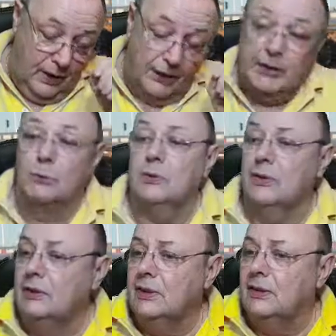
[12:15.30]
I don't.
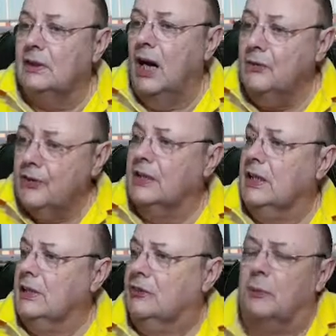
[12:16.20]
Over the
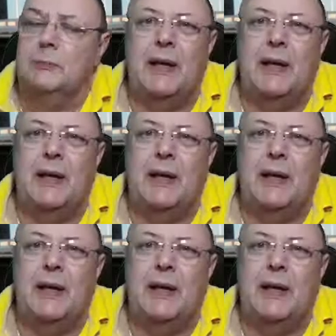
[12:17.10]
years, I mean,